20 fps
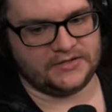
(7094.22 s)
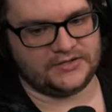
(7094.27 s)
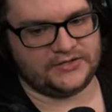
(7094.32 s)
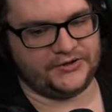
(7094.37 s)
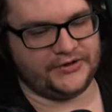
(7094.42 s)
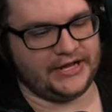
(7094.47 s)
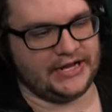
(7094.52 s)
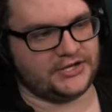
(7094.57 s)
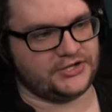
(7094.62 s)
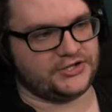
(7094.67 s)
So
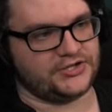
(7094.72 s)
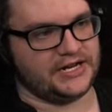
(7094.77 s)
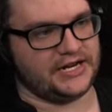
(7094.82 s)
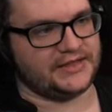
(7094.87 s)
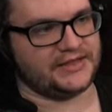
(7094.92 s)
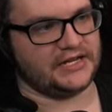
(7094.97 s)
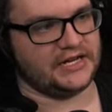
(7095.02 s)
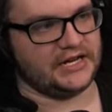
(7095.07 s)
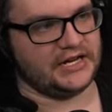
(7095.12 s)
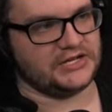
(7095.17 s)
that
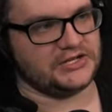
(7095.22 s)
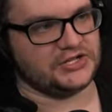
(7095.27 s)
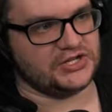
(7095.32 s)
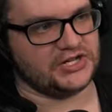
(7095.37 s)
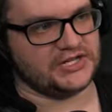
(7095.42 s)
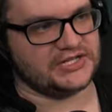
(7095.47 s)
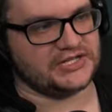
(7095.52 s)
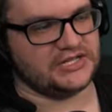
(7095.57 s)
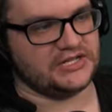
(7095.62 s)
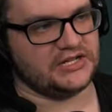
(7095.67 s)
strat that I
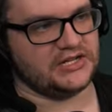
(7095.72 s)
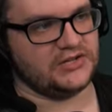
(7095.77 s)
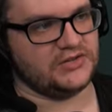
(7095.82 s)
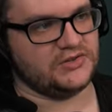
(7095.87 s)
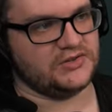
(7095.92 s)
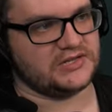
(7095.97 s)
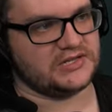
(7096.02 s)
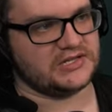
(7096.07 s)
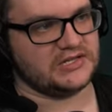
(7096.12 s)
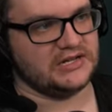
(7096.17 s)
just
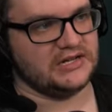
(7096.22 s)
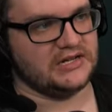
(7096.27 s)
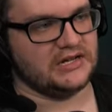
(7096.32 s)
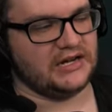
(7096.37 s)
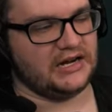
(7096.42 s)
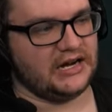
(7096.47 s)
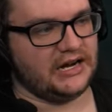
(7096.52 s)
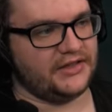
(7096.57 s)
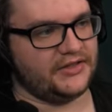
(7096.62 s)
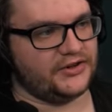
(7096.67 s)
used,
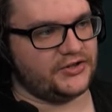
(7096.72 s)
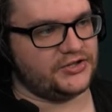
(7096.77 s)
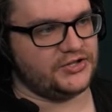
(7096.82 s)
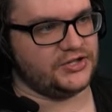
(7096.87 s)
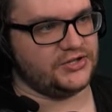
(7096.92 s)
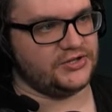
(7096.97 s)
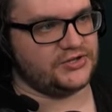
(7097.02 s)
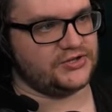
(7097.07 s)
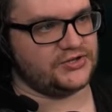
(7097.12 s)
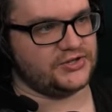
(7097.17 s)
uh, there are
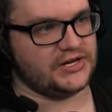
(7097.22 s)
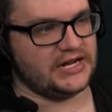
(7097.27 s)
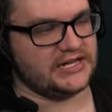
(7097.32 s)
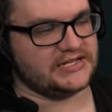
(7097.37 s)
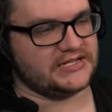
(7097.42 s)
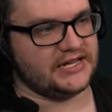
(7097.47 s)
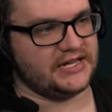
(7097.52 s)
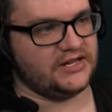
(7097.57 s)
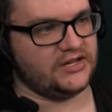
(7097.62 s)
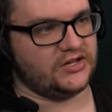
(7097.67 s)
two
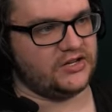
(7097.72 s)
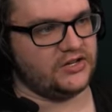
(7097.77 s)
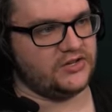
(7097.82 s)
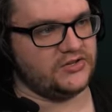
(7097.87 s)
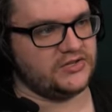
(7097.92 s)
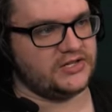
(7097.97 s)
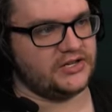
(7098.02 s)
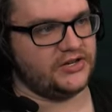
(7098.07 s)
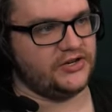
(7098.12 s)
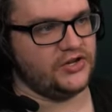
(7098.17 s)
strats that you can
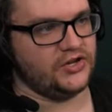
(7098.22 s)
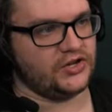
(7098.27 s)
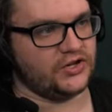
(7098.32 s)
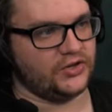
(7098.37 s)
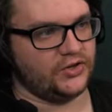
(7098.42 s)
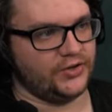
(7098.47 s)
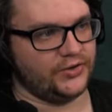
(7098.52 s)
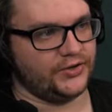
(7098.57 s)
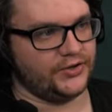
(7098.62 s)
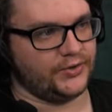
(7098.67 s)
use there. You can
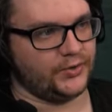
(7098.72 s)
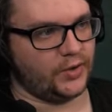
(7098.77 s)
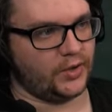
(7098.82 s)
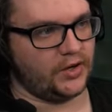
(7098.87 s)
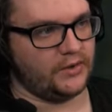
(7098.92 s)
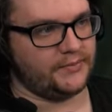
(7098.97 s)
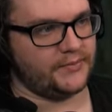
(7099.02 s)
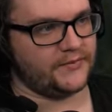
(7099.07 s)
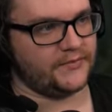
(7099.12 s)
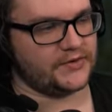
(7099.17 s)
hold the door
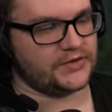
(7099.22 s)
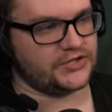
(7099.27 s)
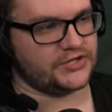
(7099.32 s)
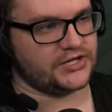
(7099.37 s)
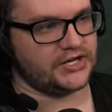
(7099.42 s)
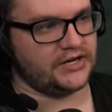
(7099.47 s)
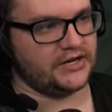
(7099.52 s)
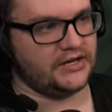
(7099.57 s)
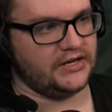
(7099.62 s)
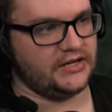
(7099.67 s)
open for
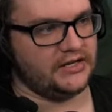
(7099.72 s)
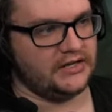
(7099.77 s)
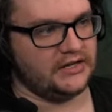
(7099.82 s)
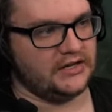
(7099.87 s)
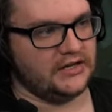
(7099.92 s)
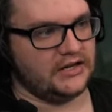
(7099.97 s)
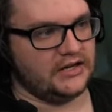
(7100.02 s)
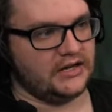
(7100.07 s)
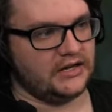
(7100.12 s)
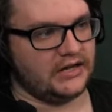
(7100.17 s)
Sherry
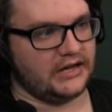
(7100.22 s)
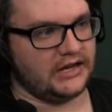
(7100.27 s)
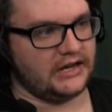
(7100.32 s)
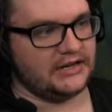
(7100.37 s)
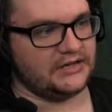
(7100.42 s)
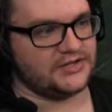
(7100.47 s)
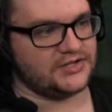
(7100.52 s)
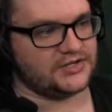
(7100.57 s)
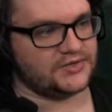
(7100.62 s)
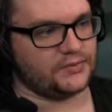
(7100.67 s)

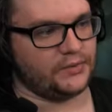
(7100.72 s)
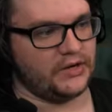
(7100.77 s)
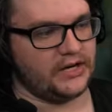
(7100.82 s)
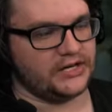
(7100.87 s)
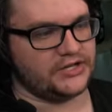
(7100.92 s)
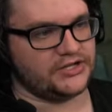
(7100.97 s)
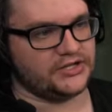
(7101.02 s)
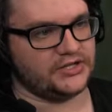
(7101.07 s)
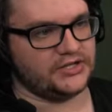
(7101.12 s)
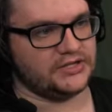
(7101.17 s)
and just
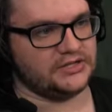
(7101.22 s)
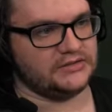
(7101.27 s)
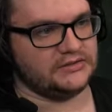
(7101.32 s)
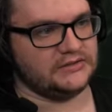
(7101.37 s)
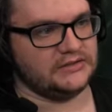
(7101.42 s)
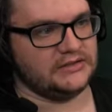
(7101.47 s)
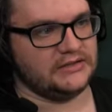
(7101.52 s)
watch her.